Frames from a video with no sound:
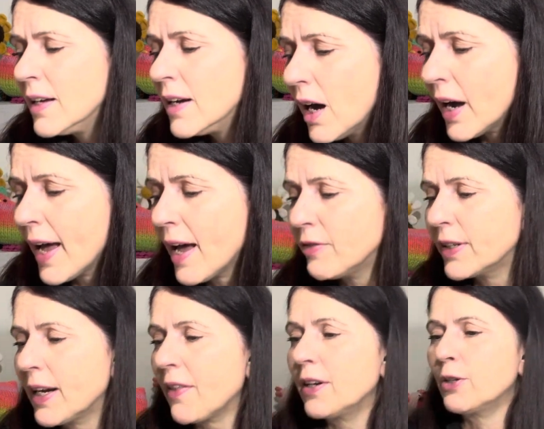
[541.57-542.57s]
I have
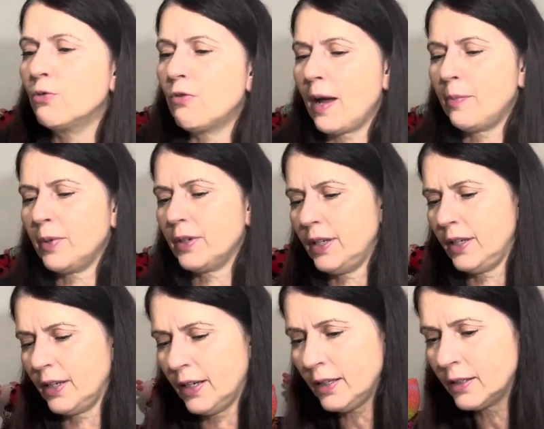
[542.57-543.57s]
another little rabbit
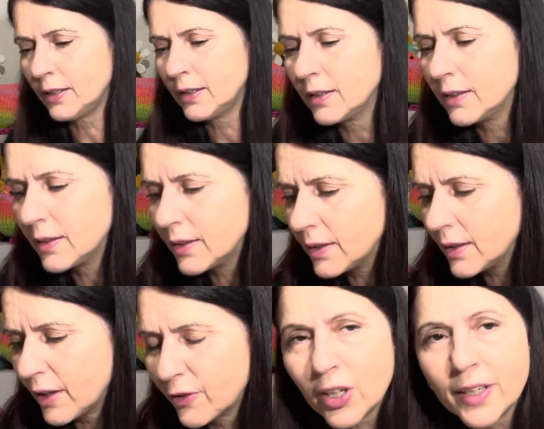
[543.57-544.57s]
here.
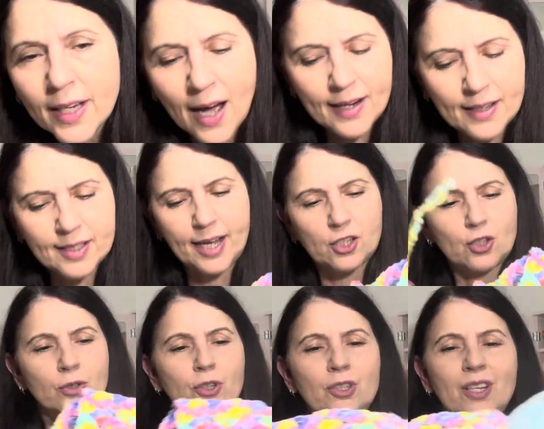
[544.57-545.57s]
I've got yarn attached
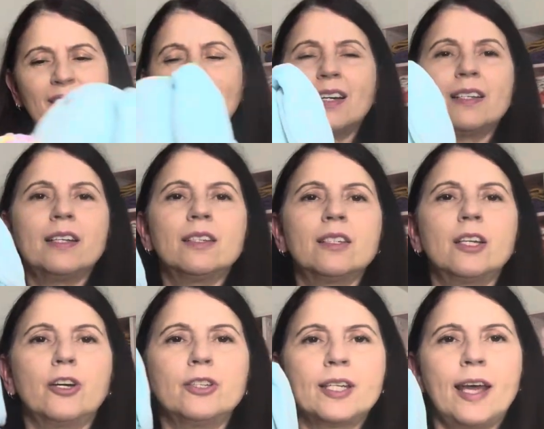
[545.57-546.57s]
to it because I think I need to
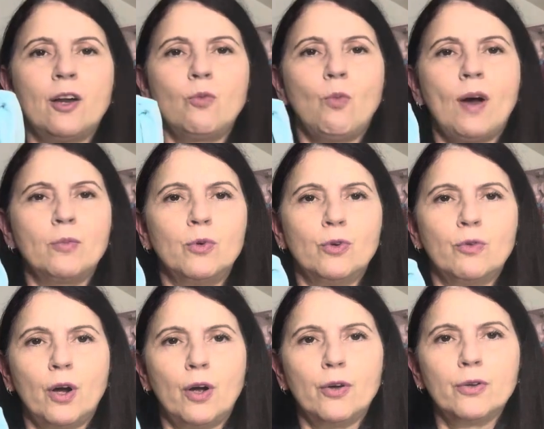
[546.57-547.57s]
go down one more
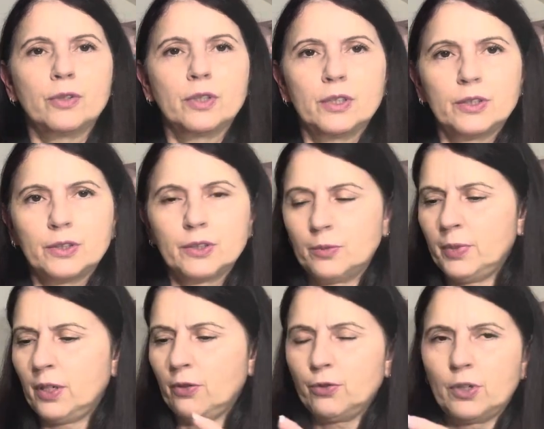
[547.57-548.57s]
row.
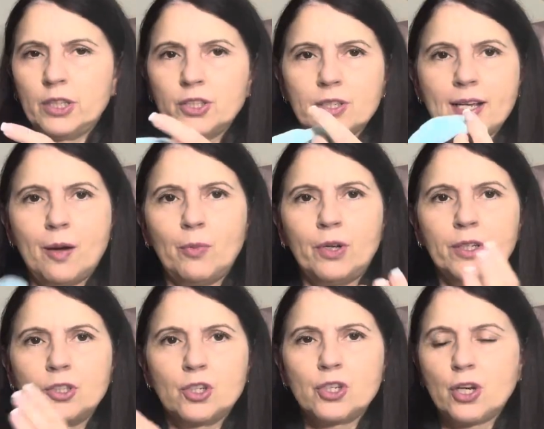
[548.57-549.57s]
But I thought I'd just come on
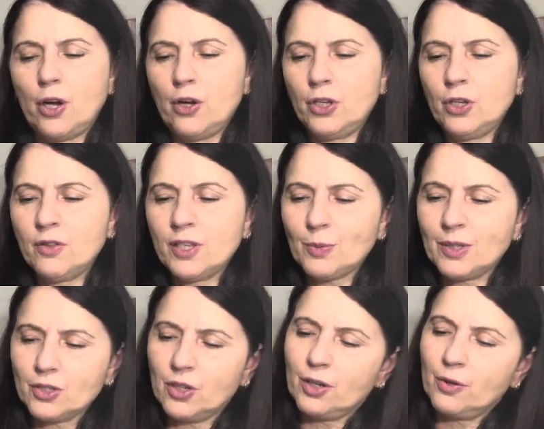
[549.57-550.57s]
and show you. This
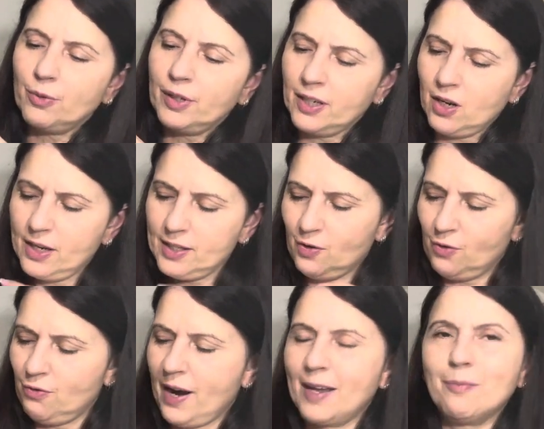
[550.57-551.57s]
one's got a really nice
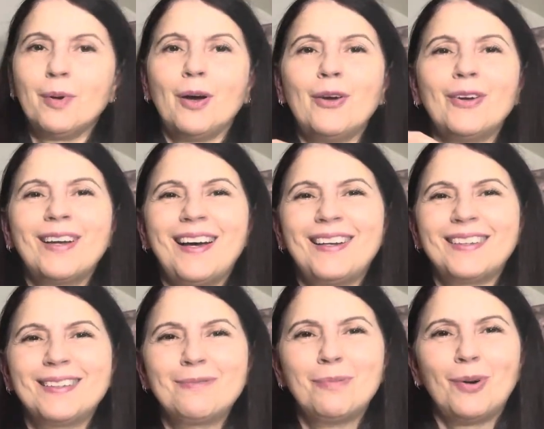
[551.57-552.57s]
rainbow
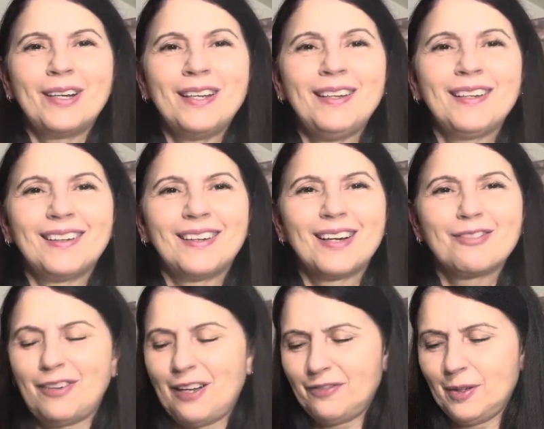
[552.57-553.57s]
colored body, like
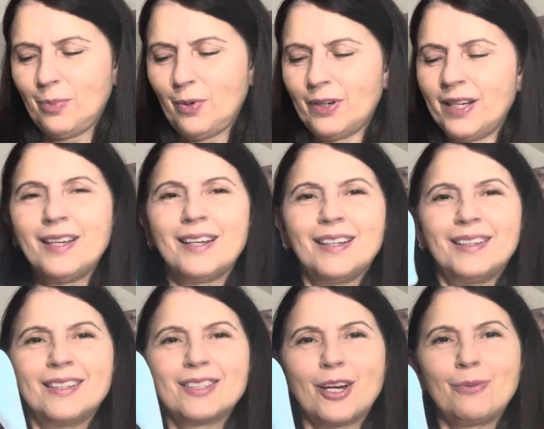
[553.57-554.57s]
fluffy body.
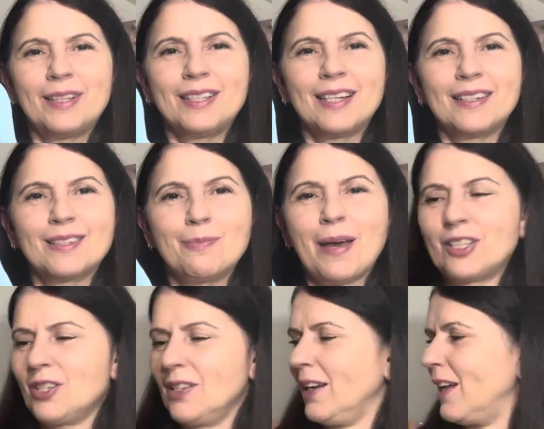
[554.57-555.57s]
So it really does
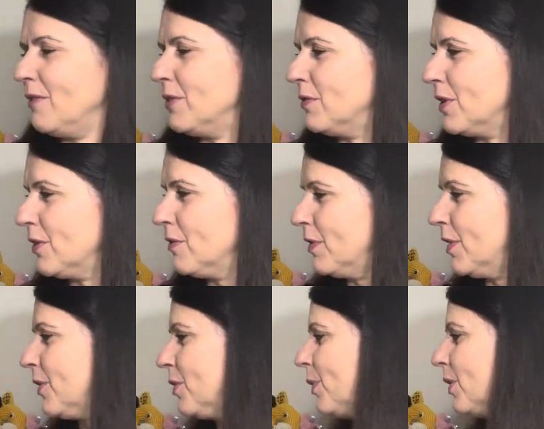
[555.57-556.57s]
match the Lovey very,
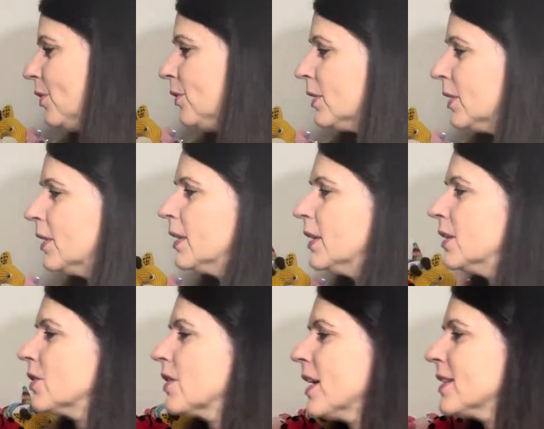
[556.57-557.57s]
very well.
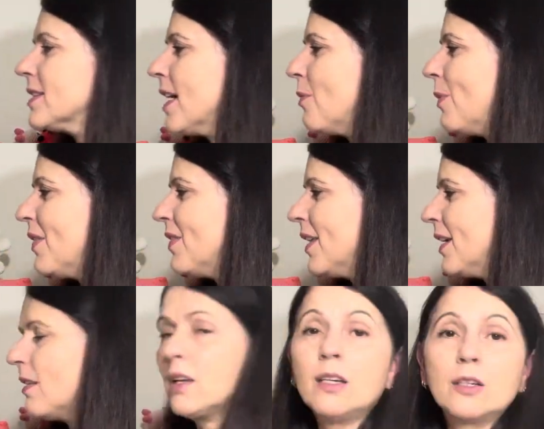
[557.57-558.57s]
So that's that one
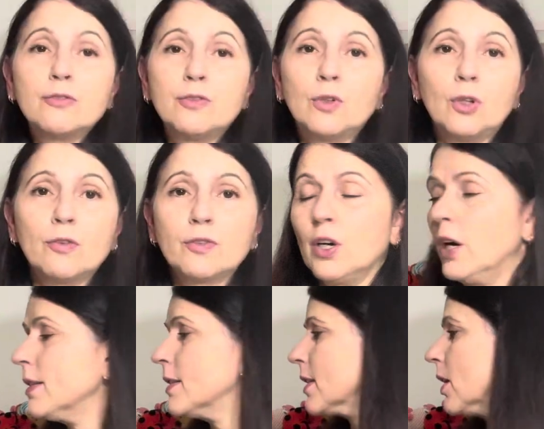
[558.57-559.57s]
there. They're going to fall off,
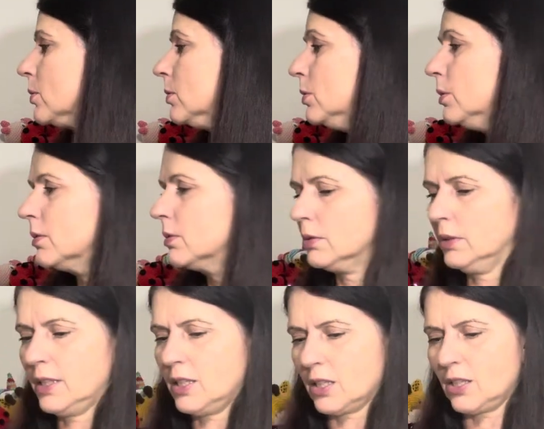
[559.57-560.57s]
guys. So, oh,
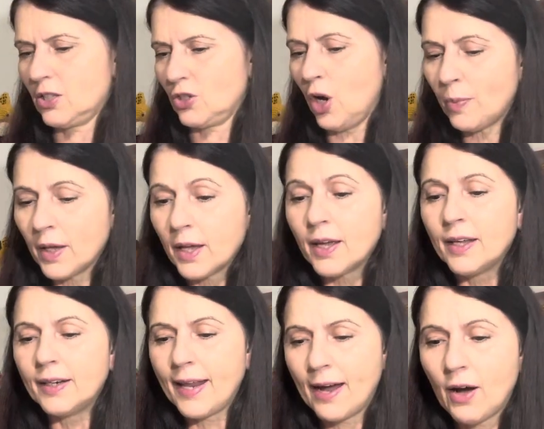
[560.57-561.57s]
let's just stop.
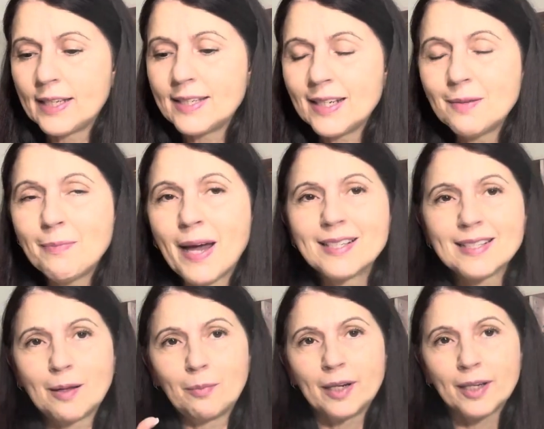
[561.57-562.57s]
Now, I did make
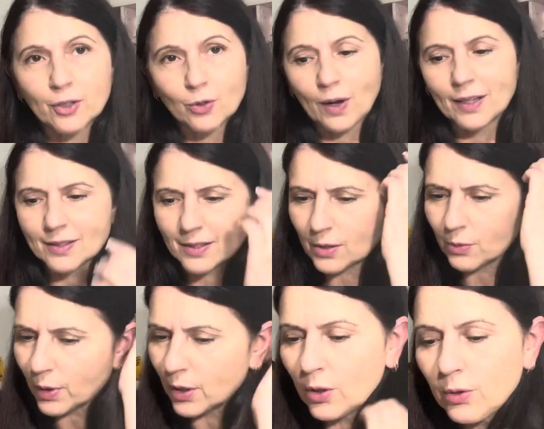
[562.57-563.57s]
some little ones as
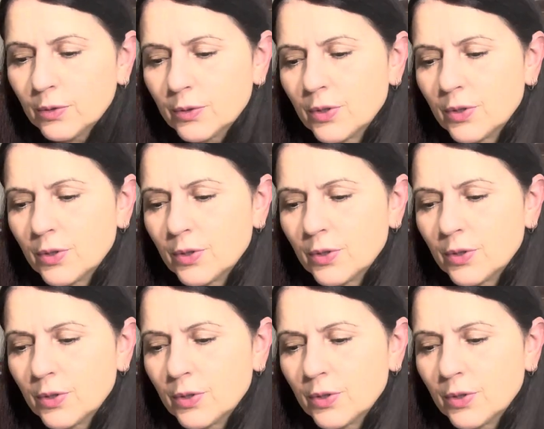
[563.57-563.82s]
well.